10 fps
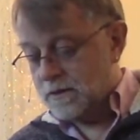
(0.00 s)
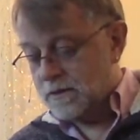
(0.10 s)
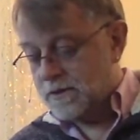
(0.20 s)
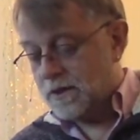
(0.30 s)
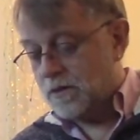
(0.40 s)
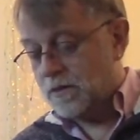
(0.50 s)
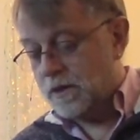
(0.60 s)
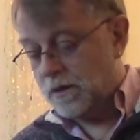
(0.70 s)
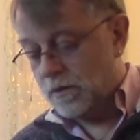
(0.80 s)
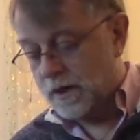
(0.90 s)
So
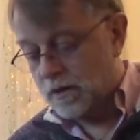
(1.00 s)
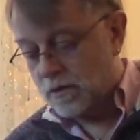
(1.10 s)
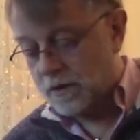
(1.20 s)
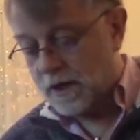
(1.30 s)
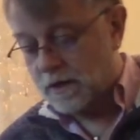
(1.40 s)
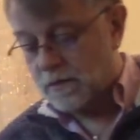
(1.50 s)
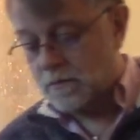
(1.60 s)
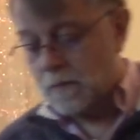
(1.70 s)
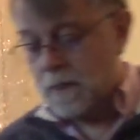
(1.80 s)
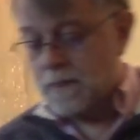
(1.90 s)
here we go then
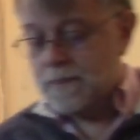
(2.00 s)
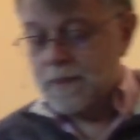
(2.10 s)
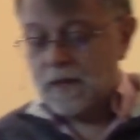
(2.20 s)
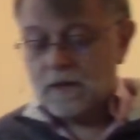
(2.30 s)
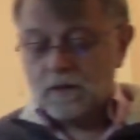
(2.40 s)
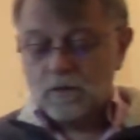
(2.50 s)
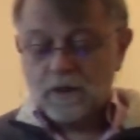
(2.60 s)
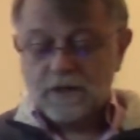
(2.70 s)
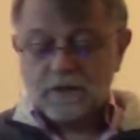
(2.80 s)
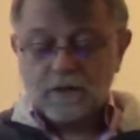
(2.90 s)

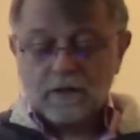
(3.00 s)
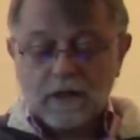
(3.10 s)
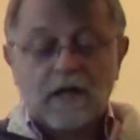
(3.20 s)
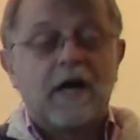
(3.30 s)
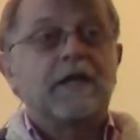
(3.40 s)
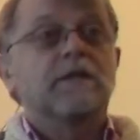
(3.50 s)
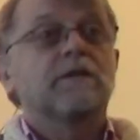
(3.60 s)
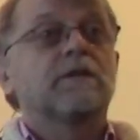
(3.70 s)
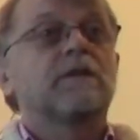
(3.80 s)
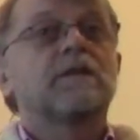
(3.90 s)
with the
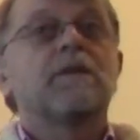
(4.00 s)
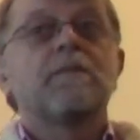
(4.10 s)
lines.